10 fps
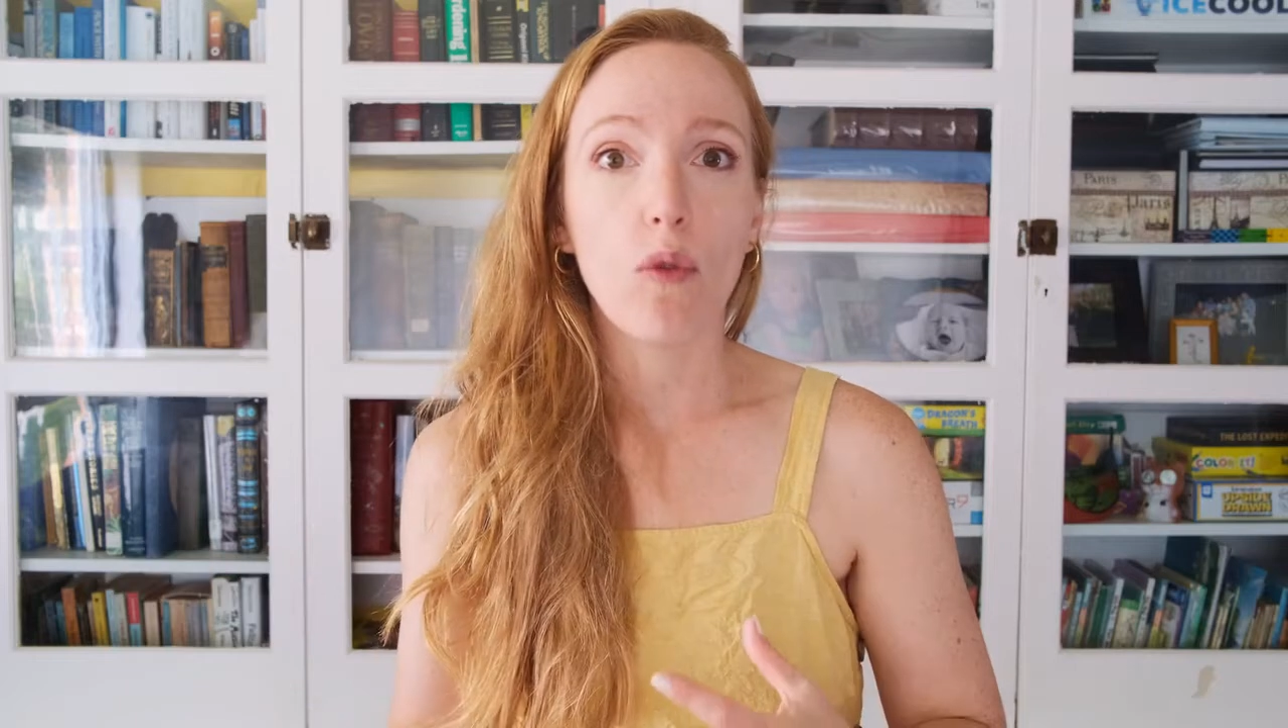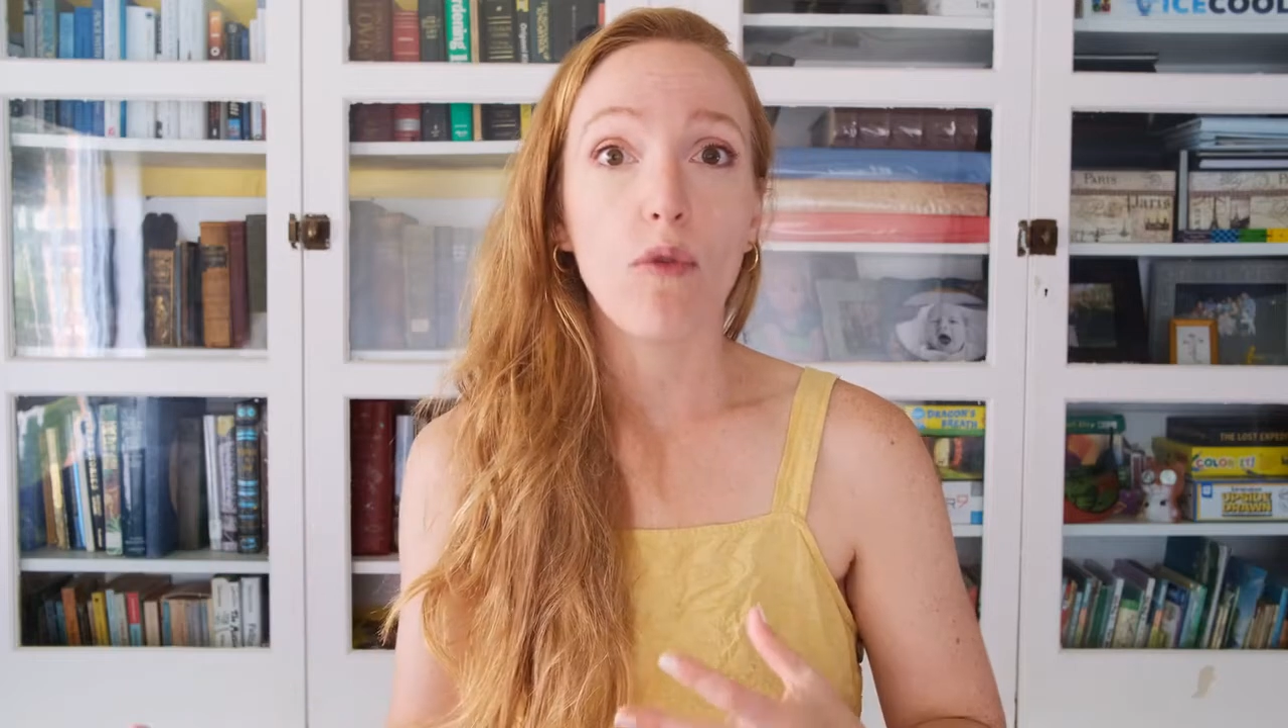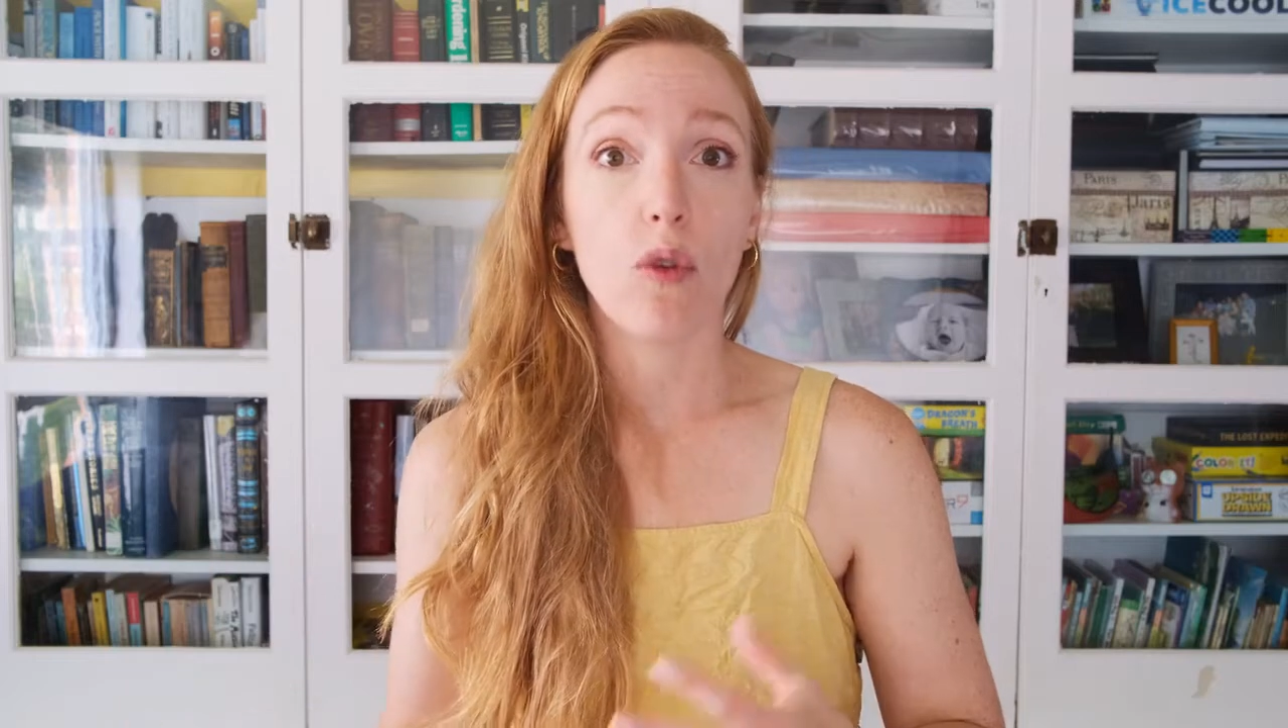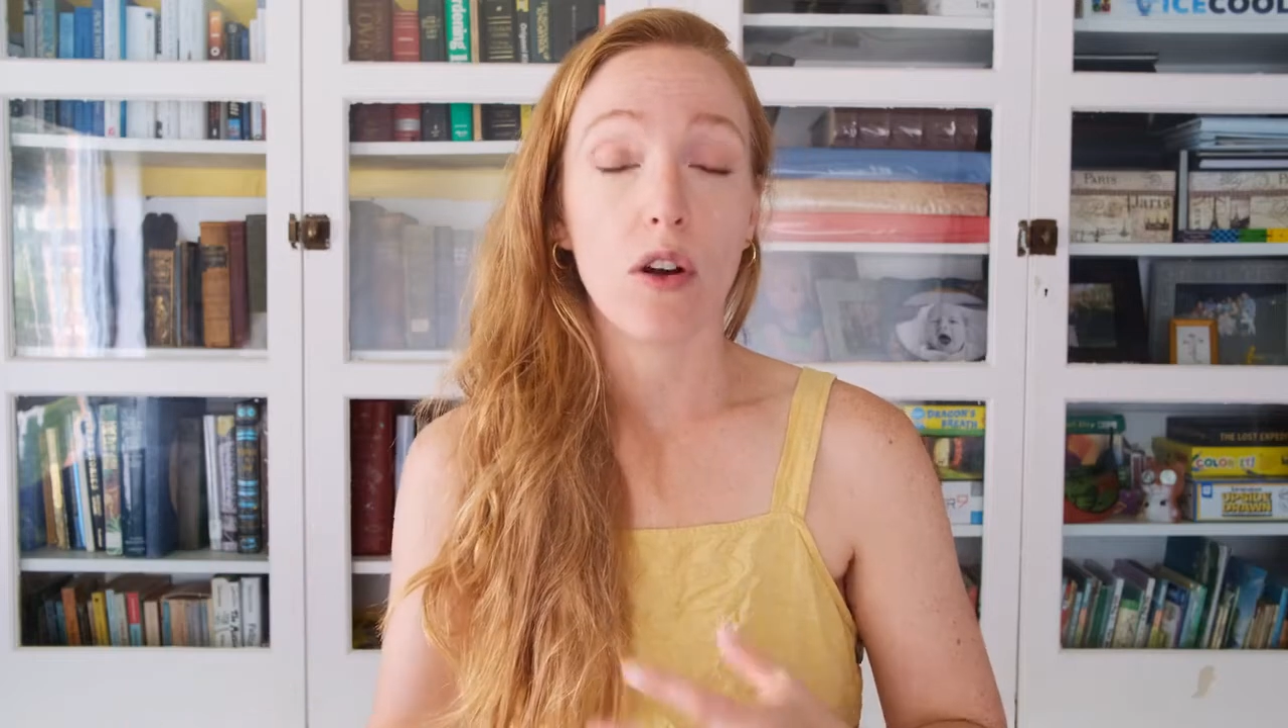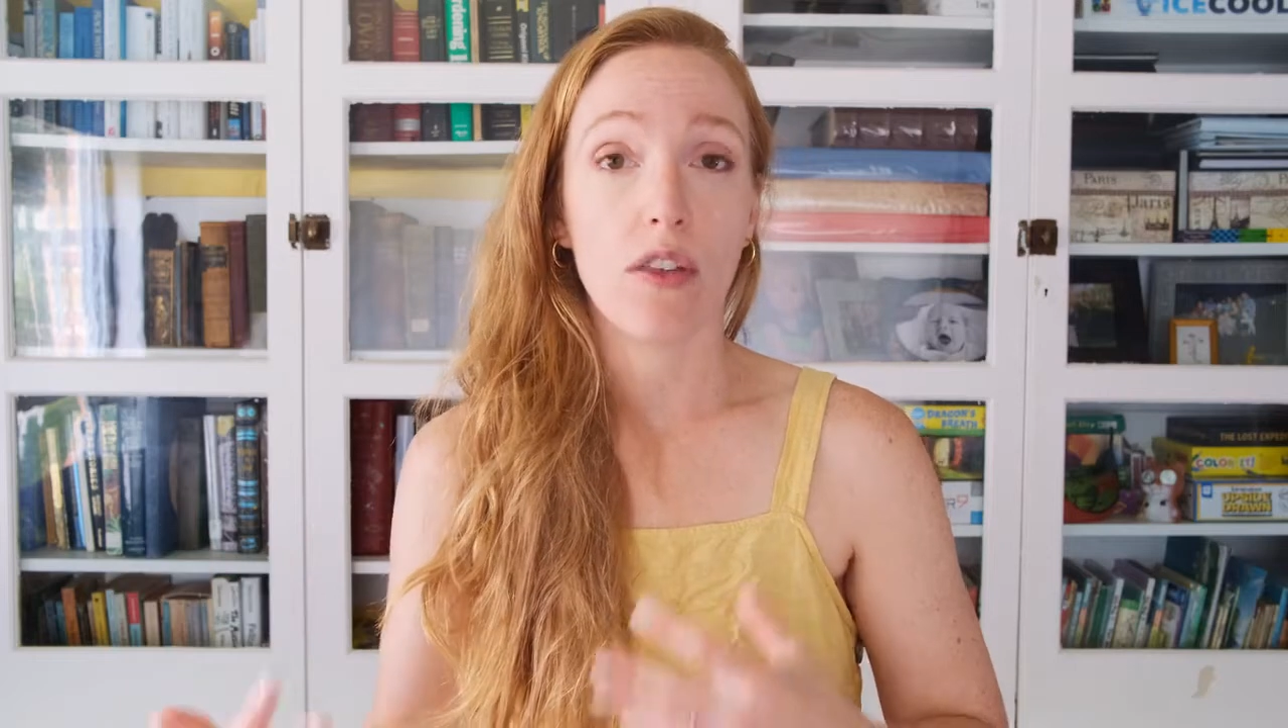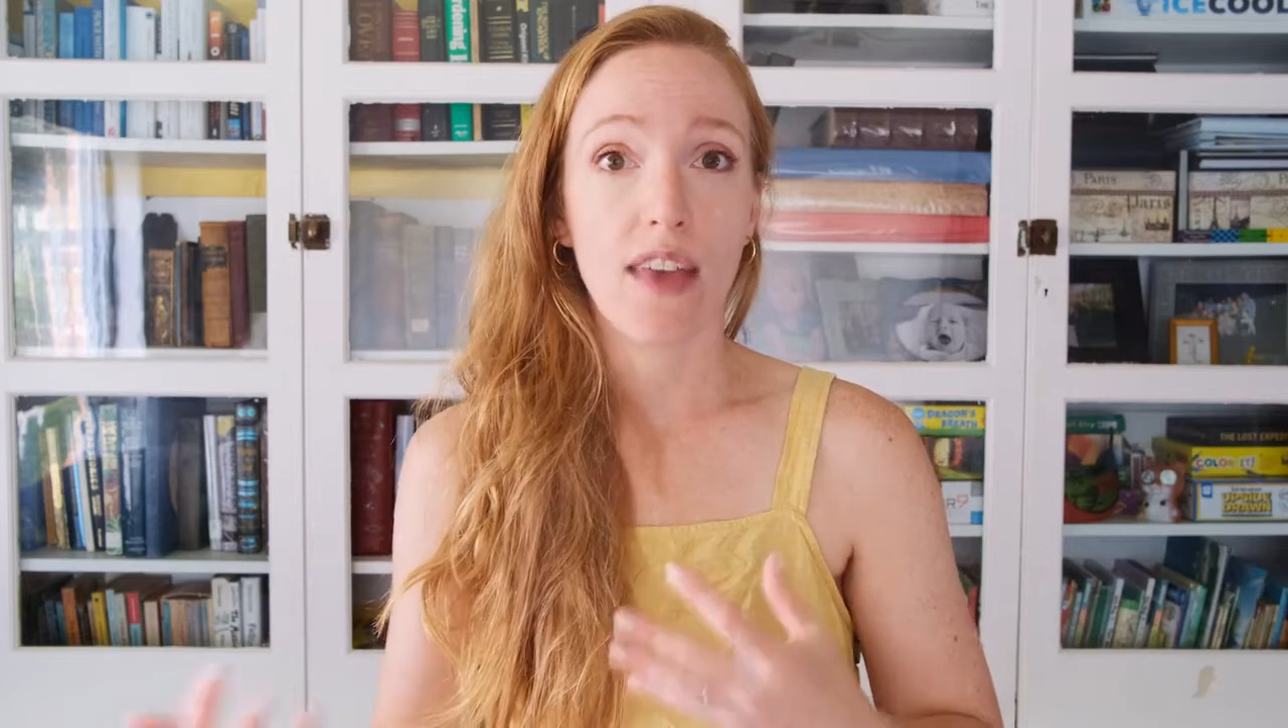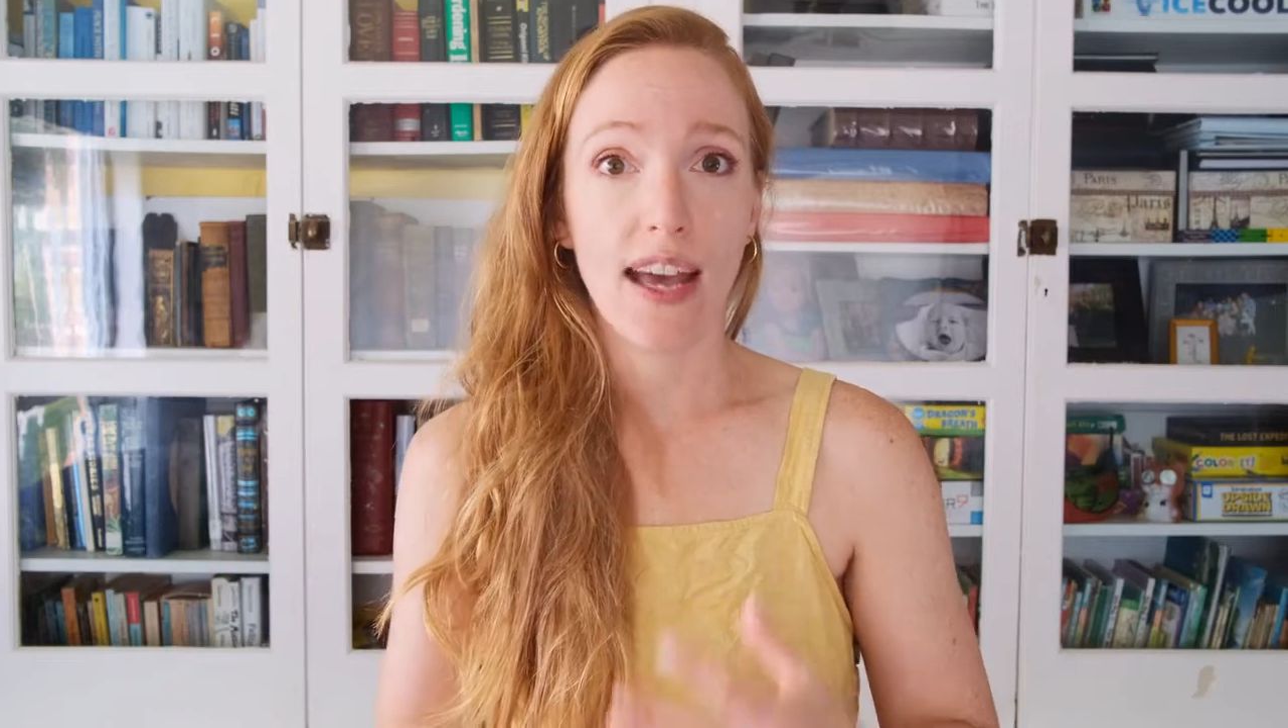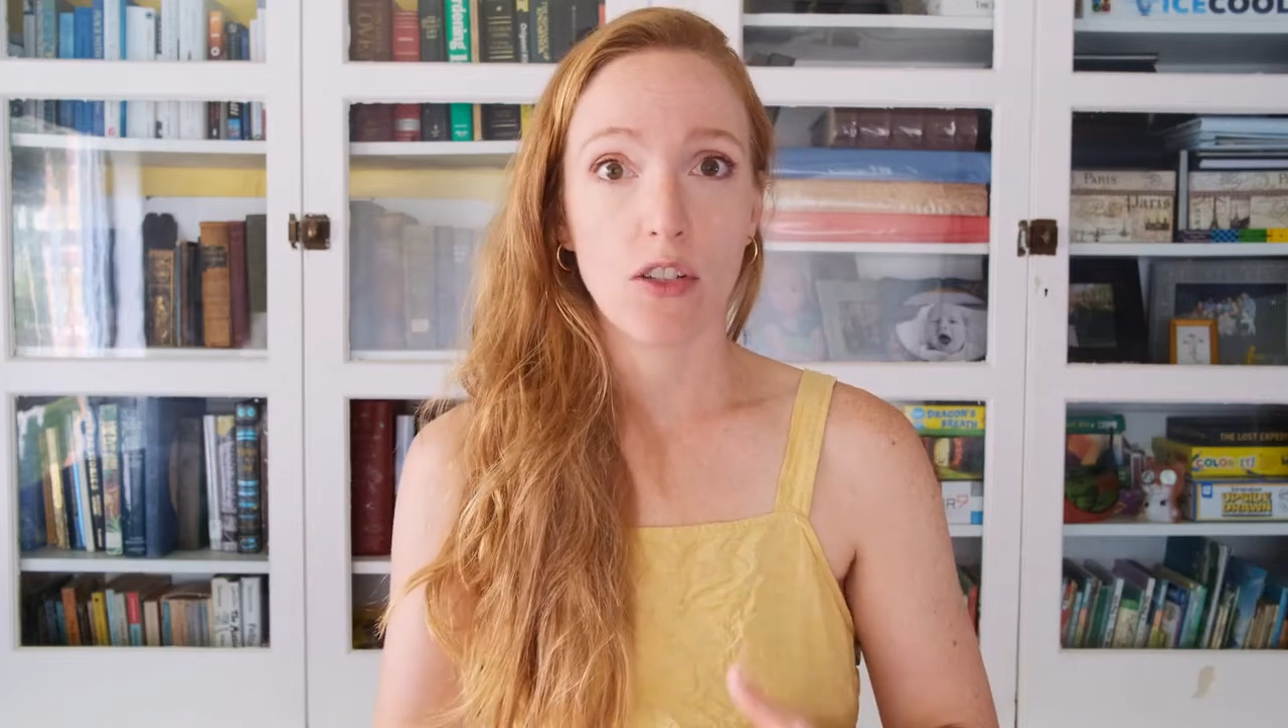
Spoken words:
for that